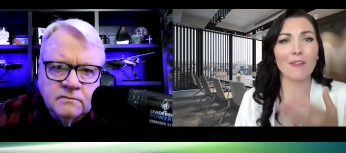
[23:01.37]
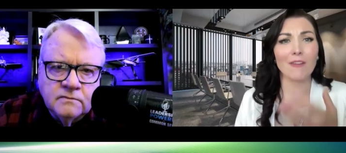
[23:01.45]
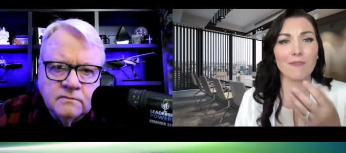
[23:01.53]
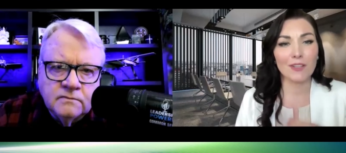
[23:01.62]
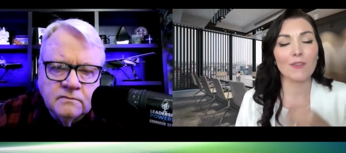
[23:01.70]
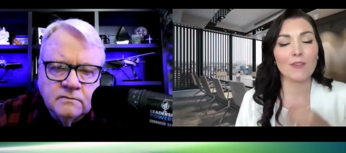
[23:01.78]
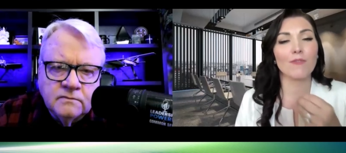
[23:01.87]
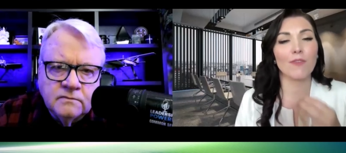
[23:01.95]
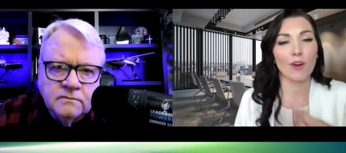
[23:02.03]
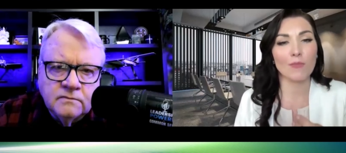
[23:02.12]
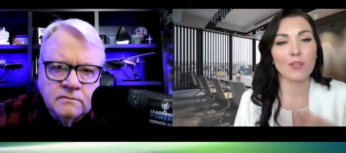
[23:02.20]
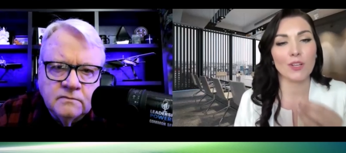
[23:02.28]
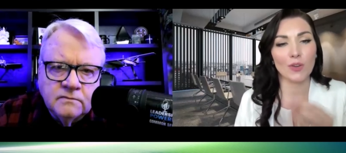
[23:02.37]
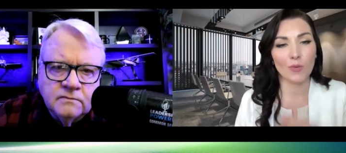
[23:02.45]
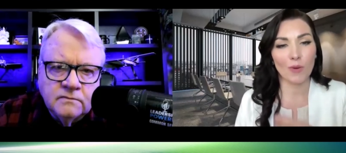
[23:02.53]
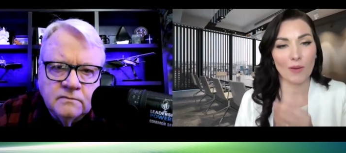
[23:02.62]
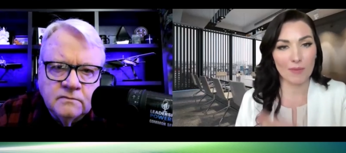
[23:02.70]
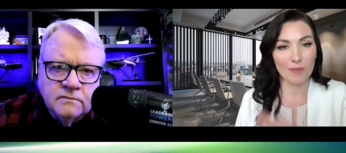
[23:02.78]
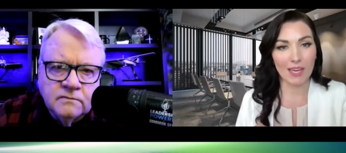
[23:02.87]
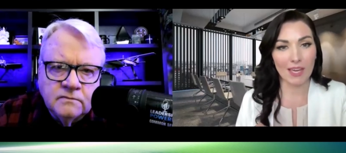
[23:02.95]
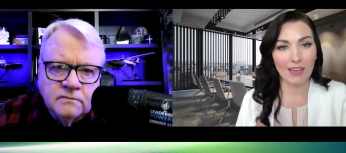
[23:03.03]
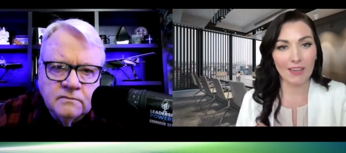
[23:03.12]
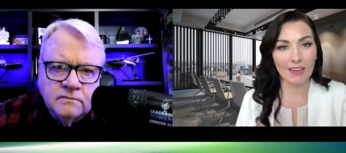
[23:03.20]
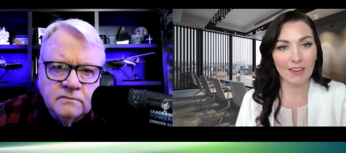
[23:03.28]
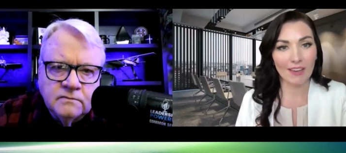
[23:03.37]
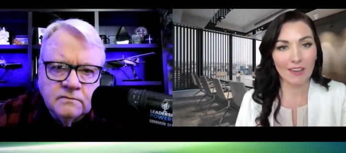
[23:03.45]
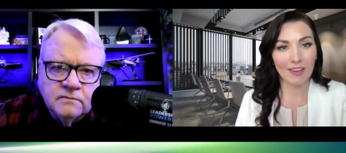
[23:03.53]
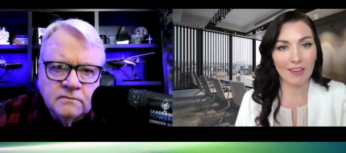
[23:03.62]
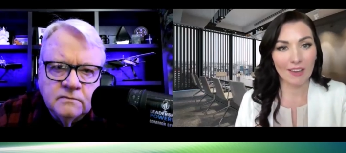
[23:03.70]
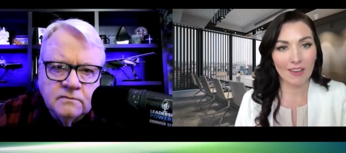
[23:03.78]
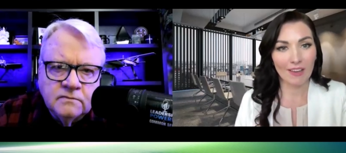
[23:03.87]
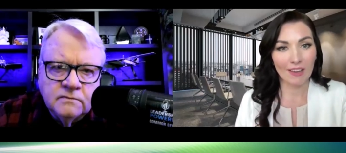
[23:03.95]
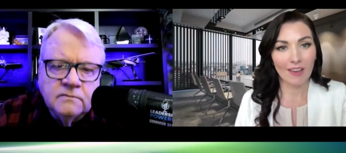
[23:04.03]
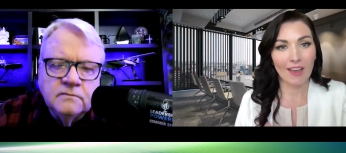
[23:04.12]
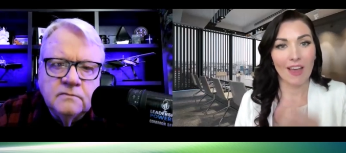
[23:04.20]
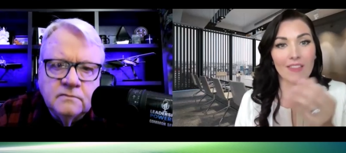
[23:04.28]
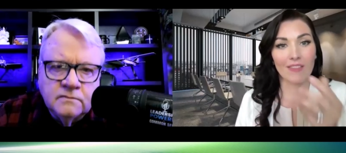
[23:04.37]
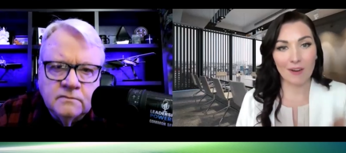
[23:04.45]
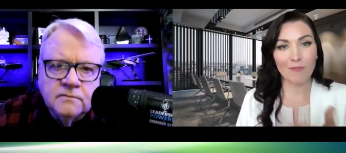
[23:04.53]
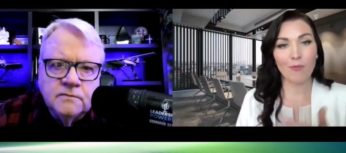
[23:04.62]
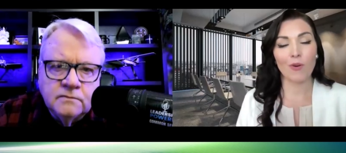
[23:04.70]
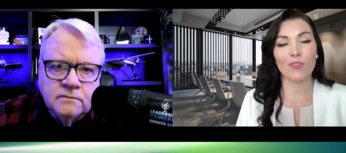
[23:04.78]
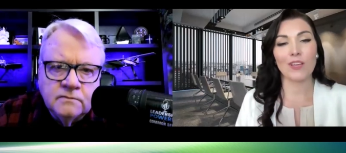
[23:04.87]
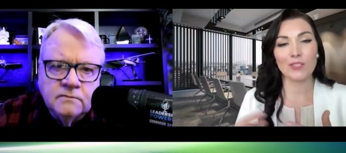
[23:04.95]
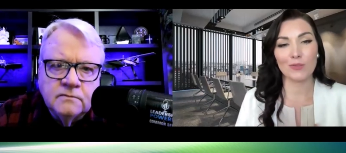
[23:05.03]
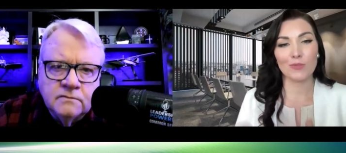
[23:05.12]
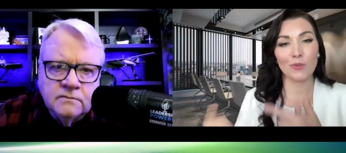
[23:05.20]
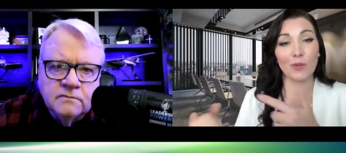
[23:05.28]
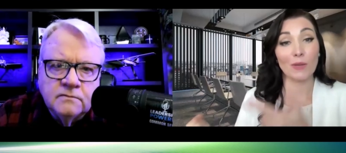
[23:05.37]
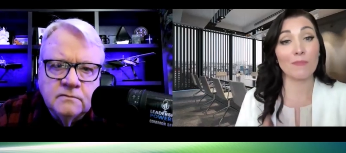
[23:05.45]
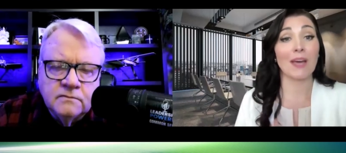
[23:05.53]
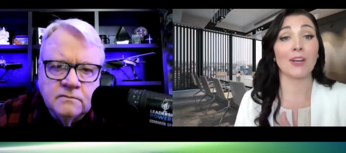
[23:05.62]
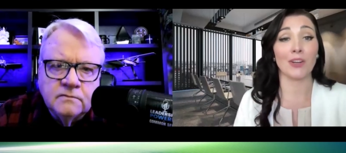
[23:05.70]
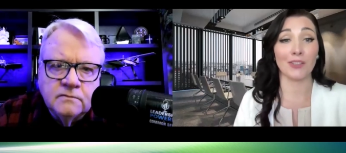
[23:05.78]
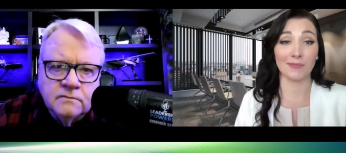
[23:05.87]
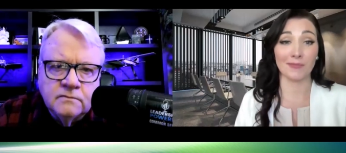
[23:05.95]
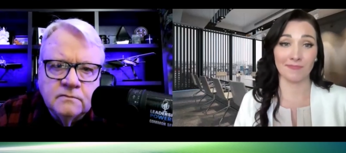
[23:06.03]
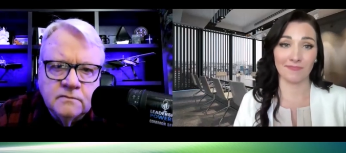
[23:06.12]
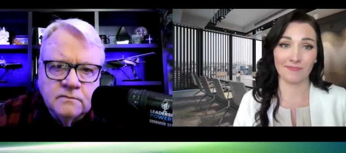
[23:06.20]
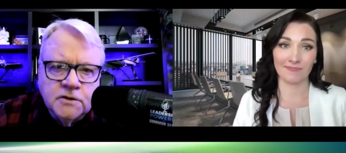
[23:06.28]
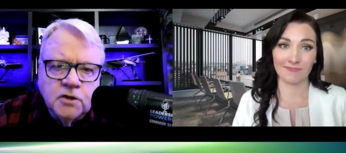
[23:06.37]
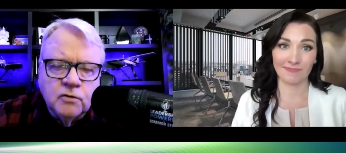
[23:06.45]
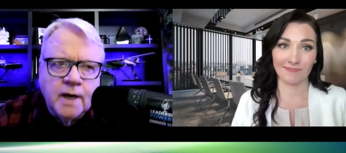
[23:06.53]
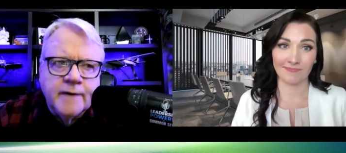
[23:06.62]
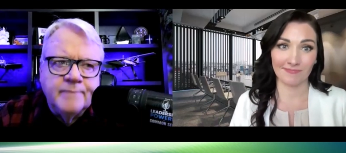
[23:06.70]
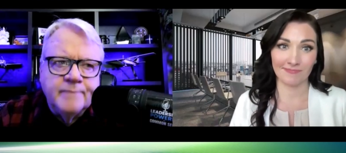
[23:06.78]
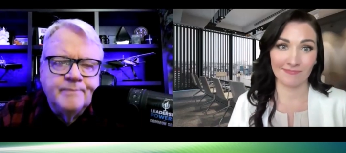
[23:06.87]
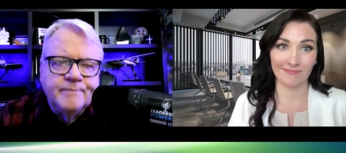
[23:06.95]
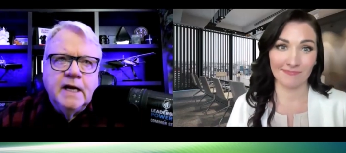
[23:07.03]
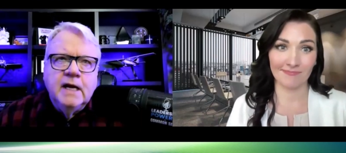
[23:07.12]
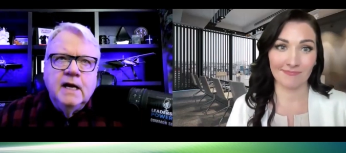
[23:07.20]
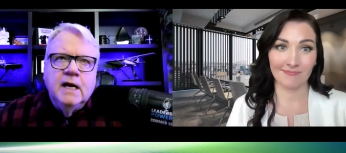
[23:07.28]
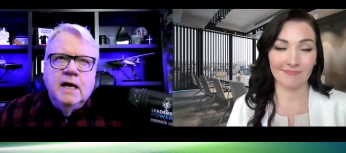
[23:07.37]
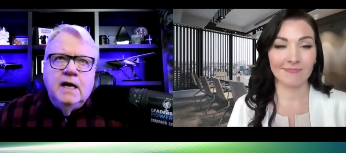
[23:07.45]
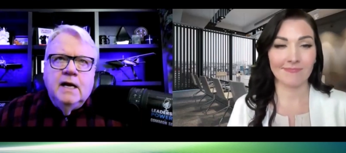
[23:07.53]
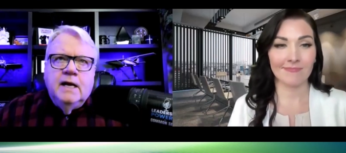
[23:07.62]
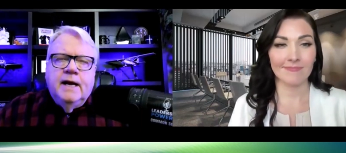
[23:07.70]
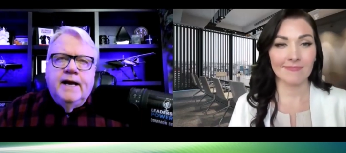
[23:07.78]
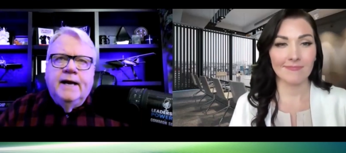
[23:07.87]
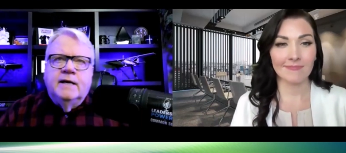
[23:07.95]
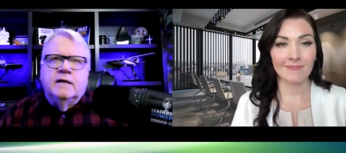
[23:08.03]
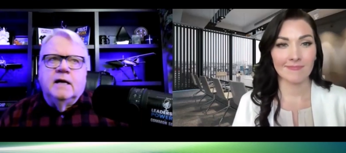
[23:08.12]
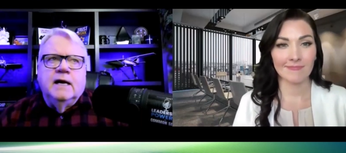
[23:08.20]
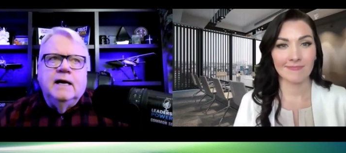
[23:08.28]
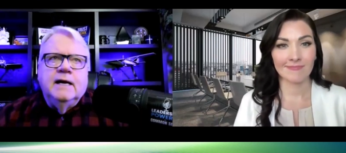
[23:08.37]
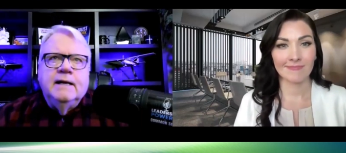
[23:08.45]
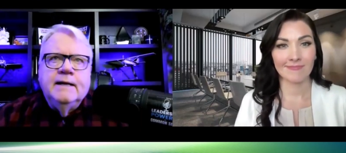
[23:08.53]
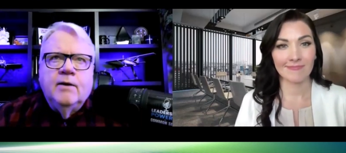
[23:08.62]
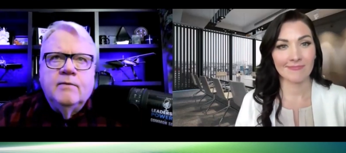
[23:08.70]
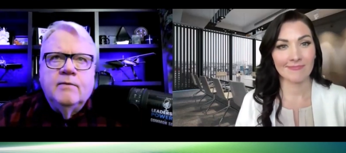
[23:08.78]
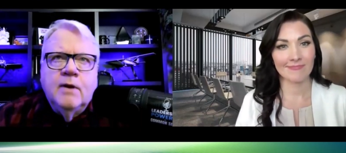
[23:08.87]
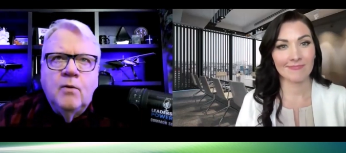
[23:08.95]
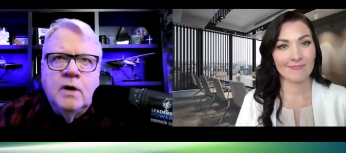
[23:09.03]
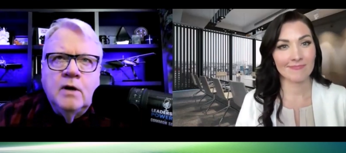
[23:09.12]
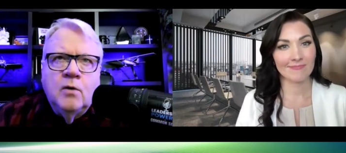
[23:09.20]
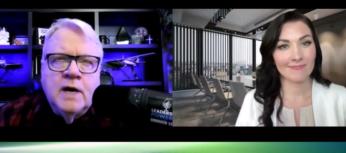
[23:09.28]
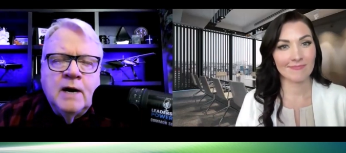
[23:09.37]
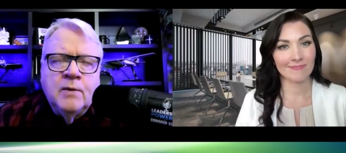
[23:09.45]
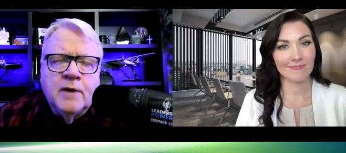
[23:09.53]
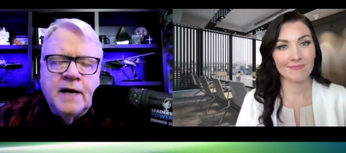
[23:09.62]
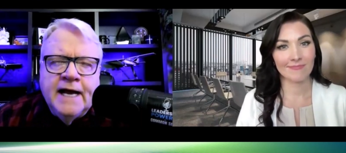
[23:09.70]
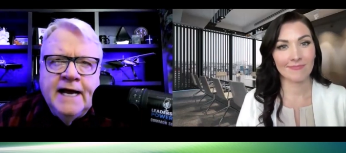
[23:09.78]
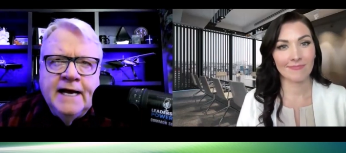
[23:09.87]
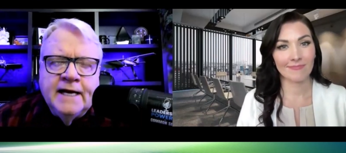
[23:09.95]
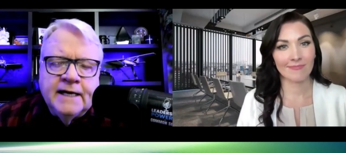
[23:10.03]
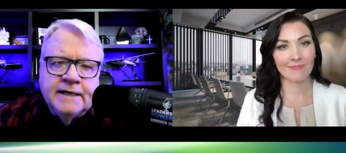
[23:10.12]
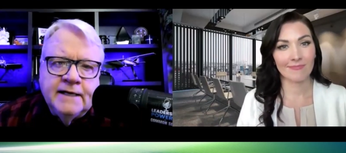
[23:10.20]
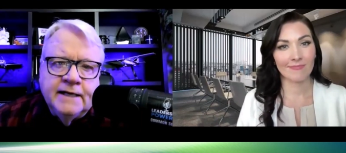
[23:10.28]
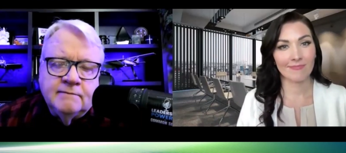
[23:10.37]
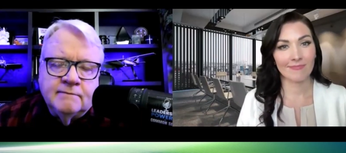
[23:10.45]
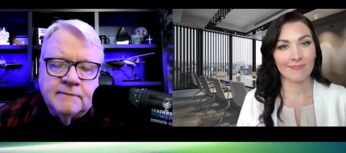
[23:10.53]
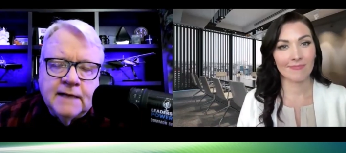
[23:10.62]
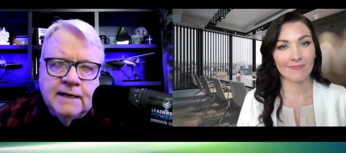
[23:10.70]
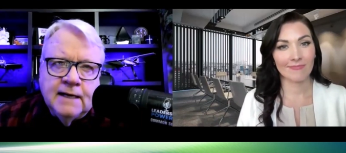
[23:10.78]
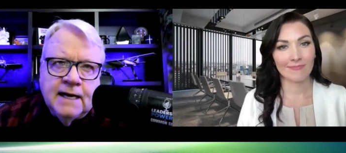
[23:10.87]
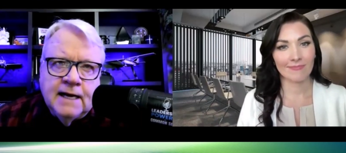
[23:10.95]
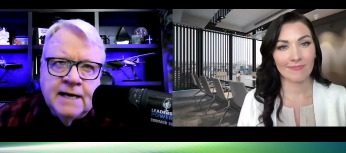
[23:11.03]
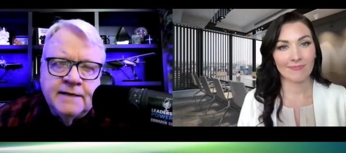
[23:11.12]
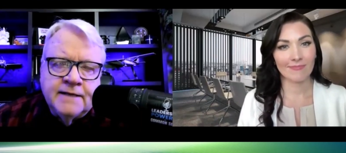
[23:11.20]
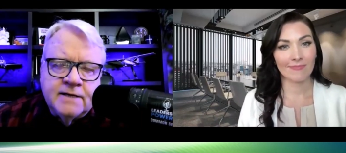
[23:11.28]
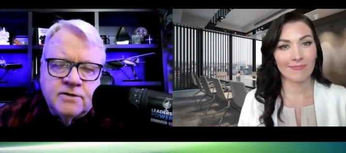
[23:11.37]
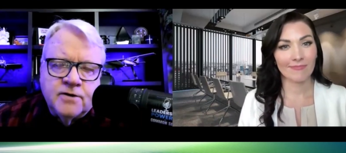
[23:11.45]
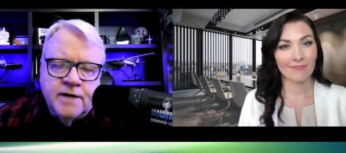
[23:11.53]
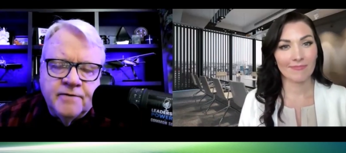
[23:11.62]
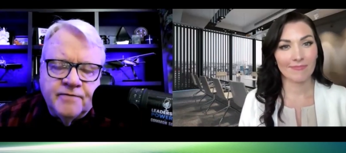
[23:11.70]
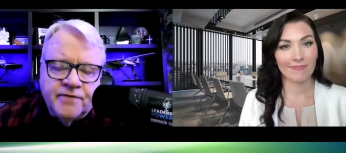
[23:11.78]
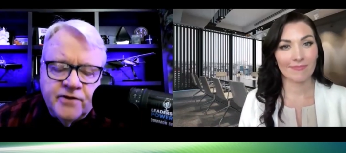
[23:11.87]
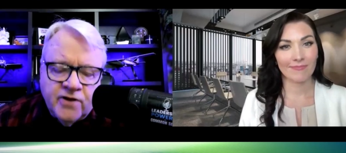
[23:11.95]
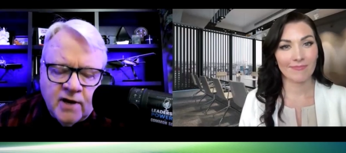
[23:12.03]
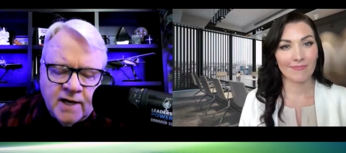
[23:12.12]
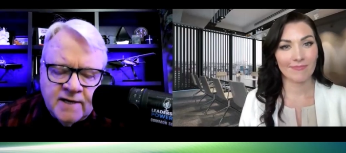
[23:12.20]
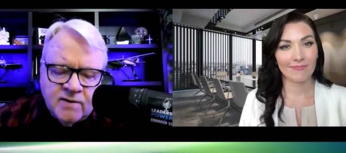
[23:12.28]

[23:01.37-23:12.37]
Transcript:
Speaker 1: I feel affirmed in who I'm being. Therefore, they do doing better.
Speaker 2: Right. And what what I want to add, and I, I like that train of thought,